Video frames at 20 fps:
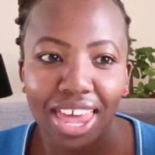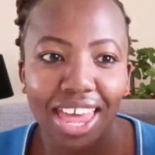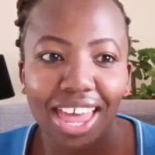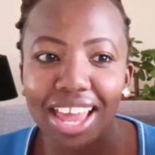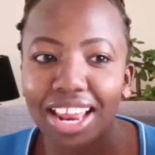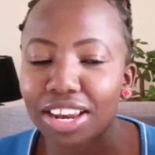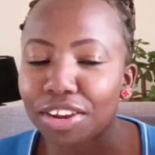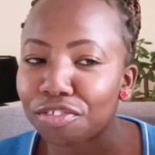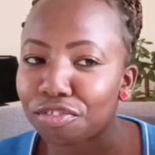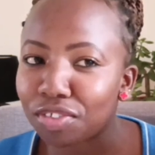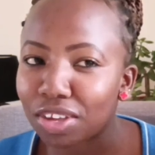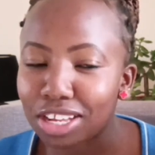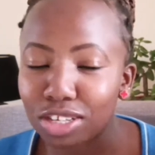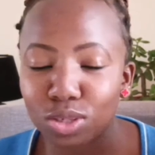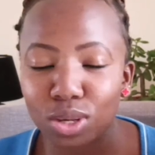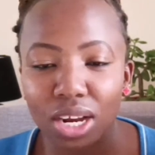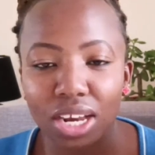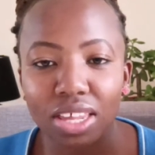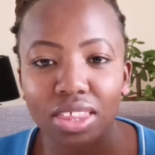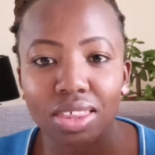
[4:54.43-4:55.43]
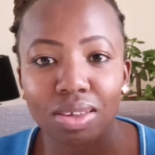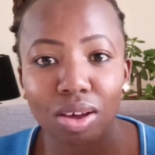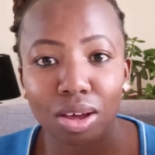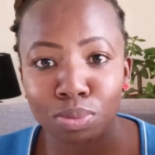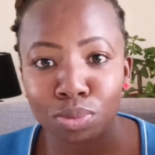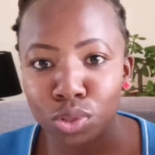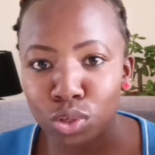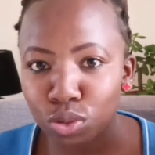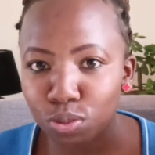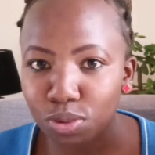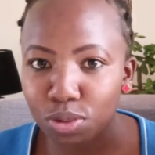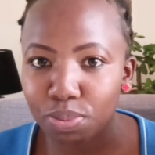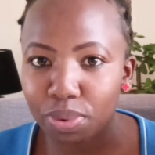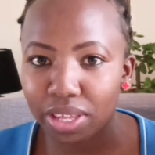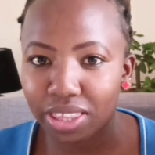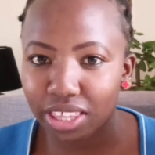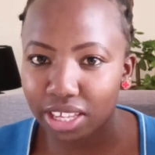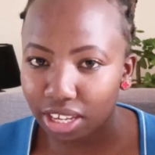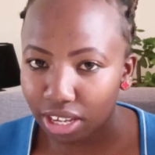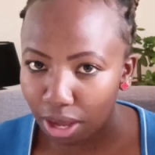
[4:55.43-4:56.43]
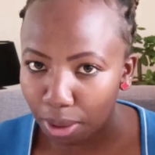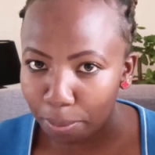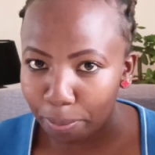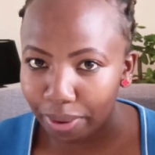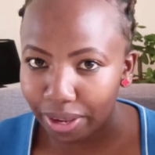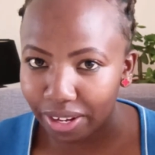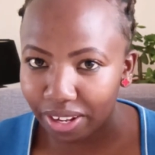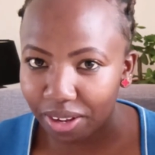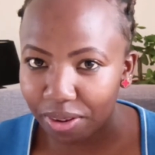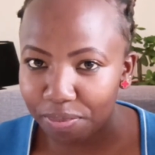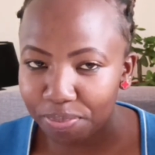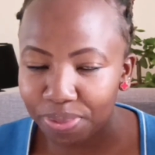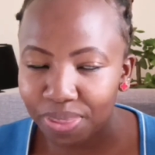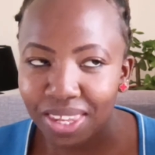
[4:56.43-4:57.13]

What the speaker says: and eventually they were absorbed by the company.